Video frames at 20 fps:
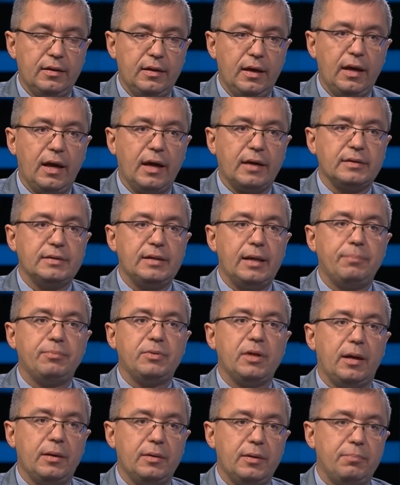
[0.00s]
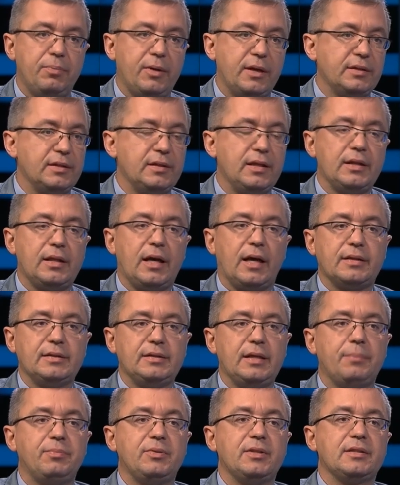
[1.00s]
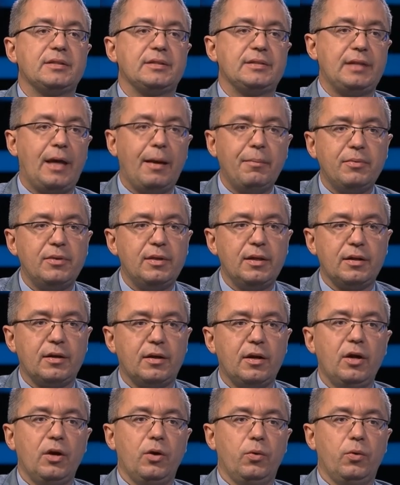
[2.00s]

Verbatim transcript: they accept, uh, the president accepted something